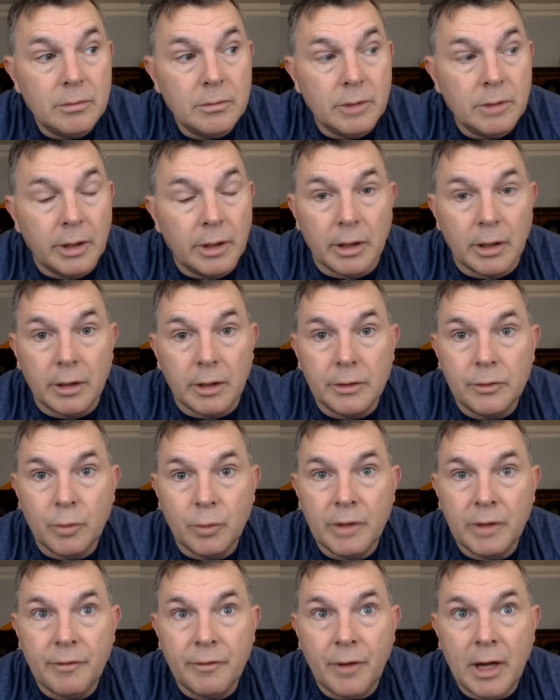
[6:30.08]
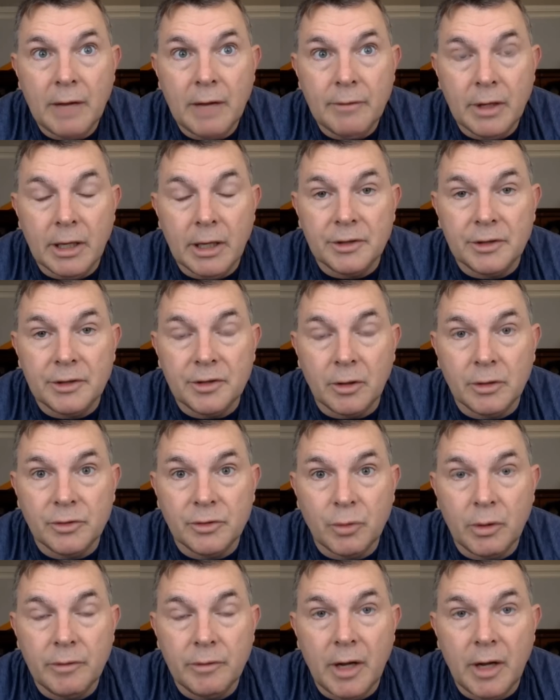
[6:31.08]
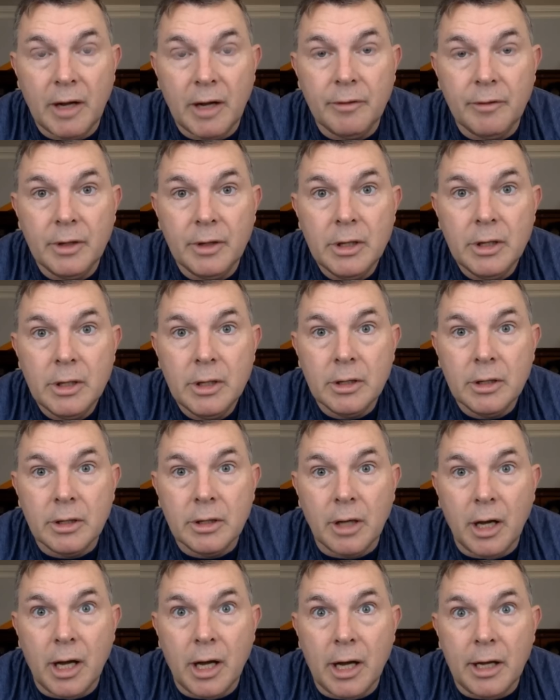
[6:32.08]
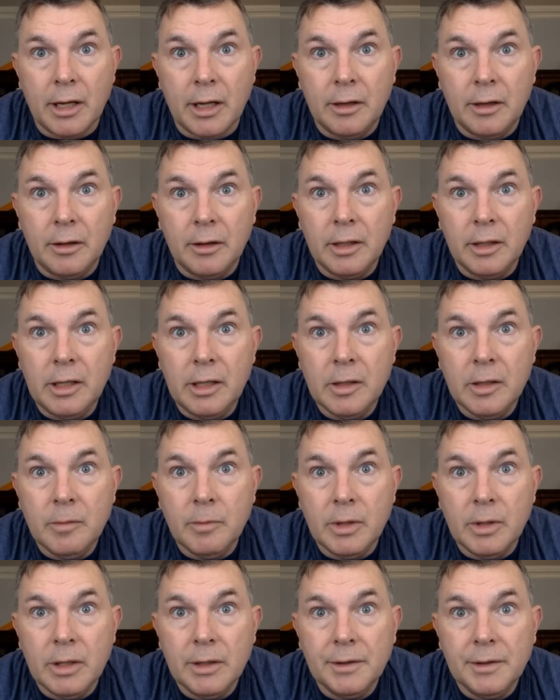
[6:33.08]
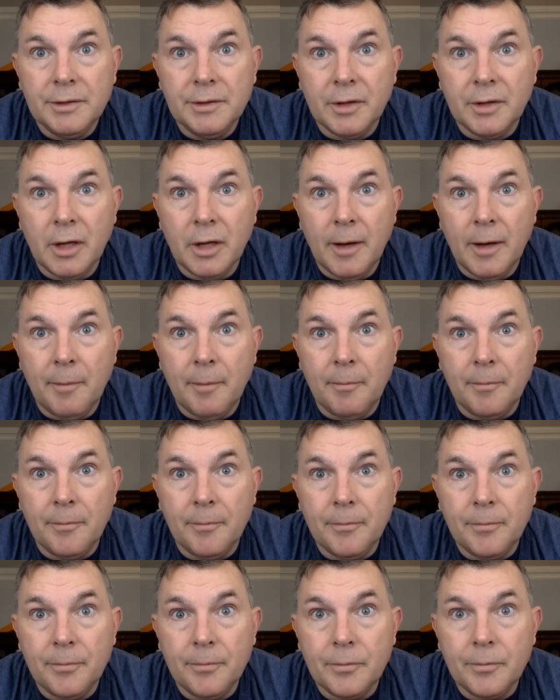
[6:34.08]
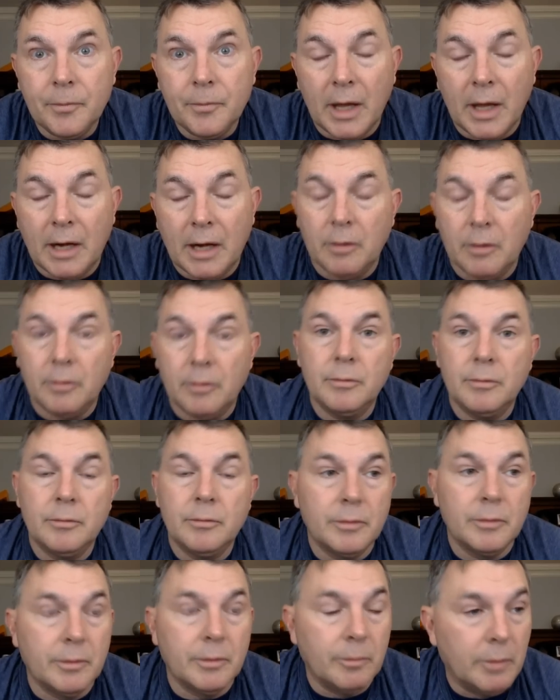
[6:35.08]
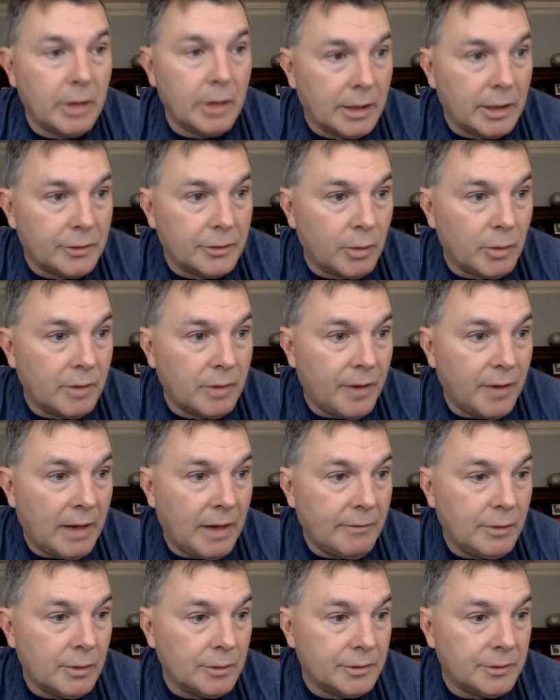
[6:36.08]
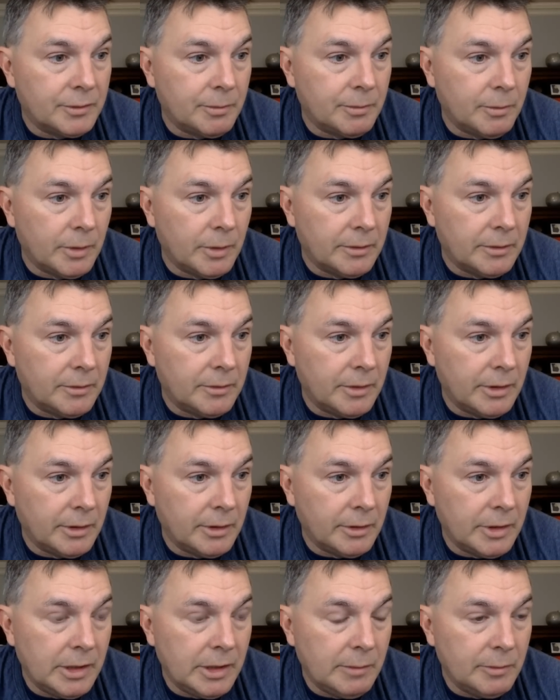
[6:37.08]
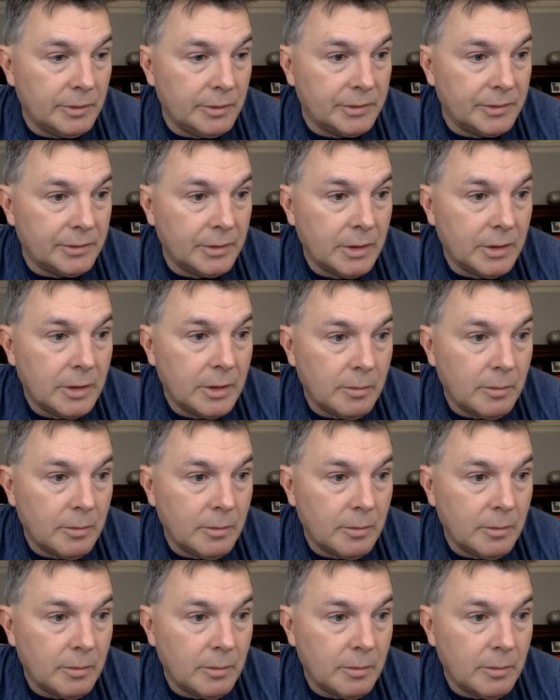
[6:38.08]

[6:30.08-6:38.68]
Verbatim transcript: Yeah, twenty-five. Yeah, Charlotte's twenty-five, uh, and Liam is um, I don't know, uh, twenty-five years. What Liam was.